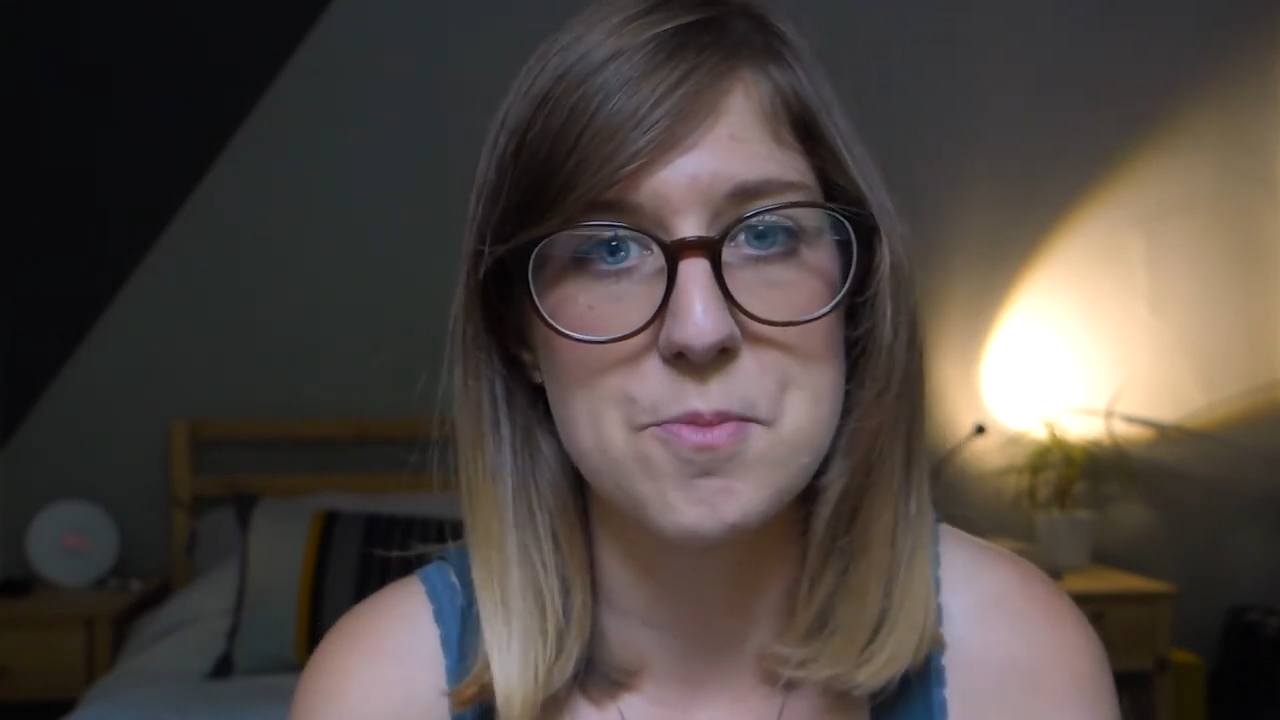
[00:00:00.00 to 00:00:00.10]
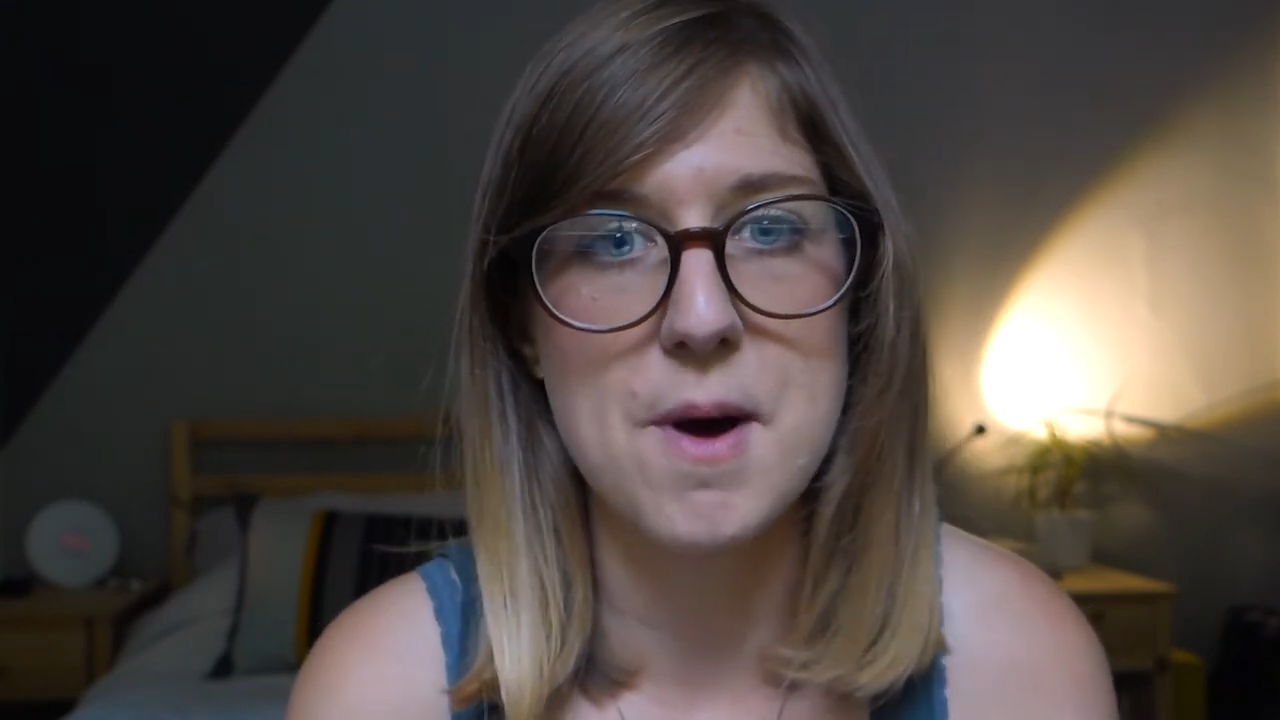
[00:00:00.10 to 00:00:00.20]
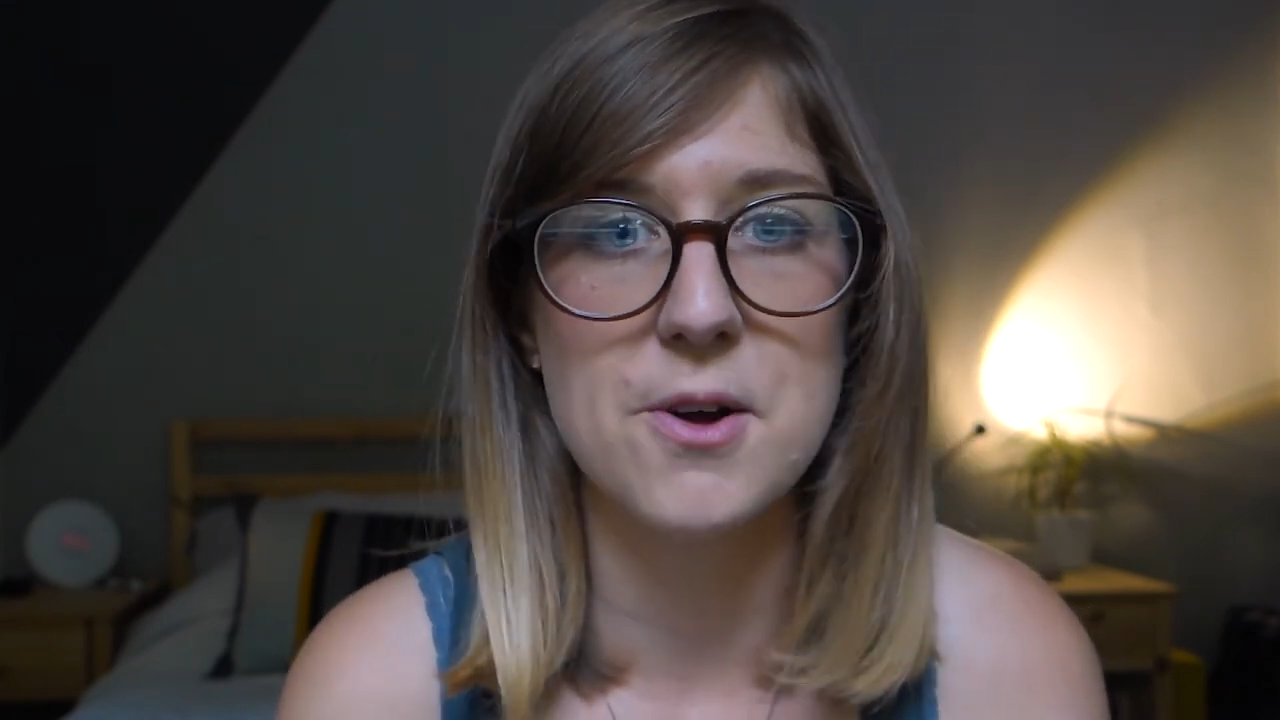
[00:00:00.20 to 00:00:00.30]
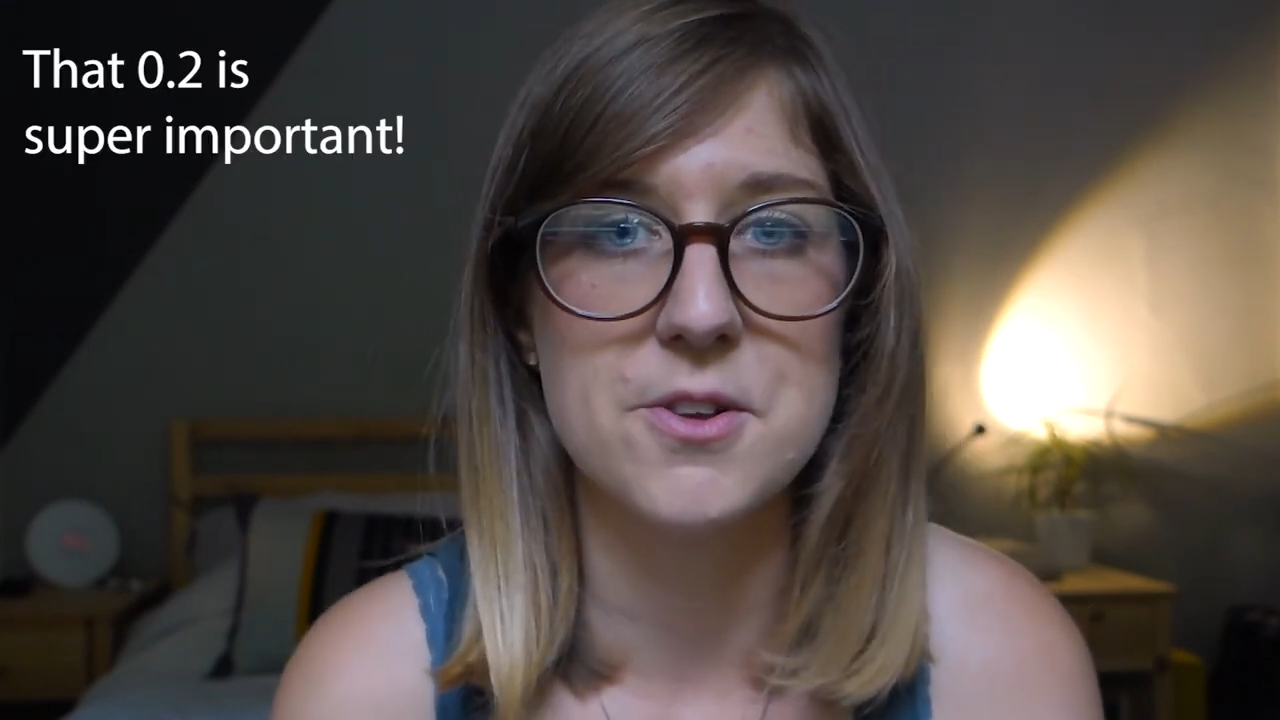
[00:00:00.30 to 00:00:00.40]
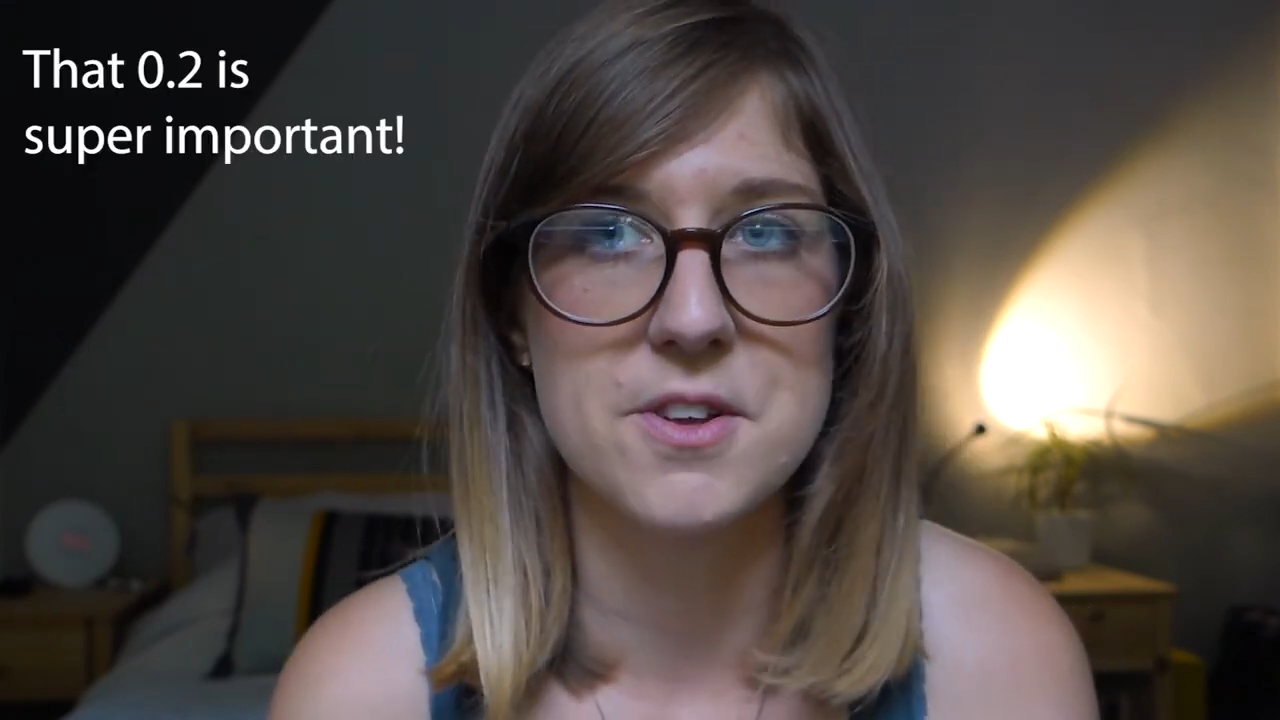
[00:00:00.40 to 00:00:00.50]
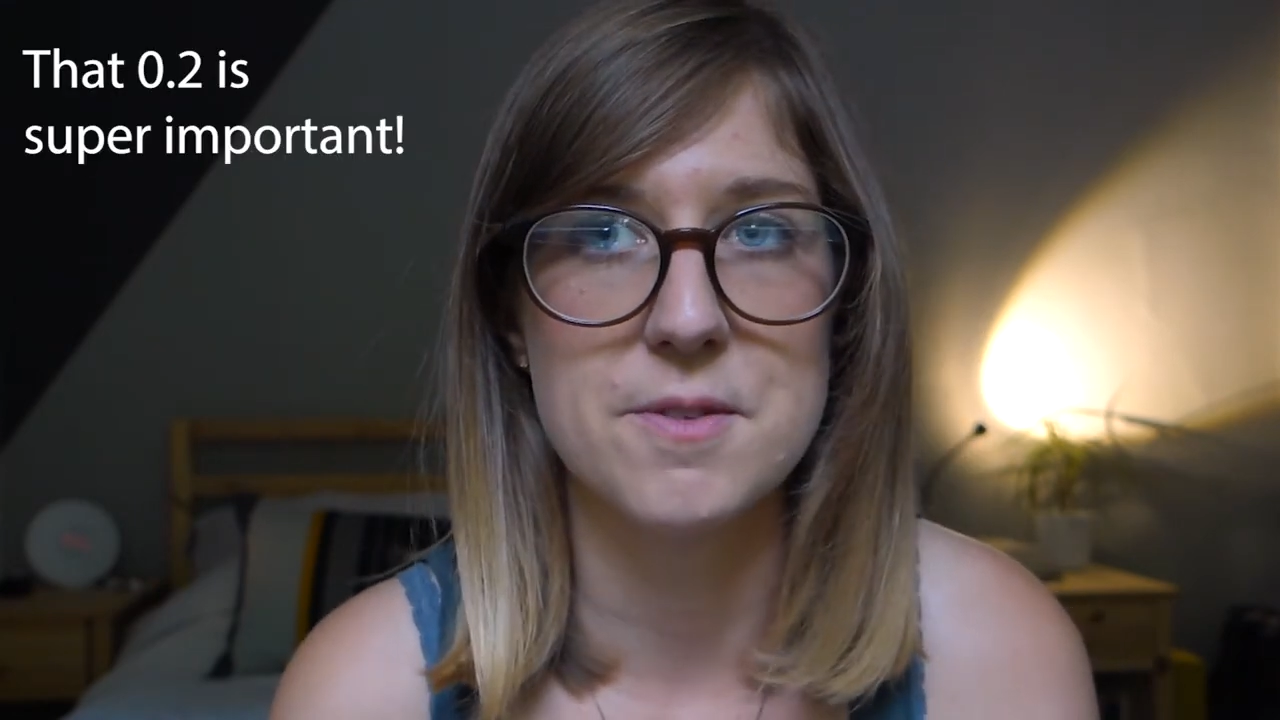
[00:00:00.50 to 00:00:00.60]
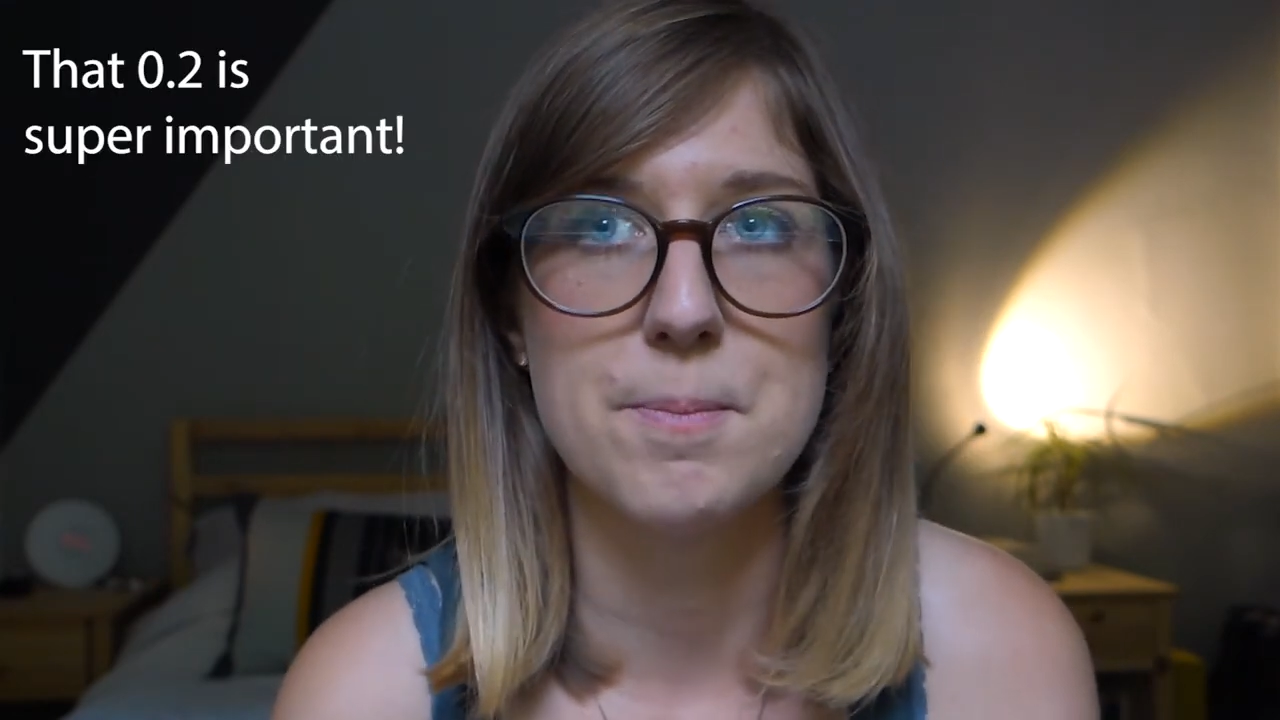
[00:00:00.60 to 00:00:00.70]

miles and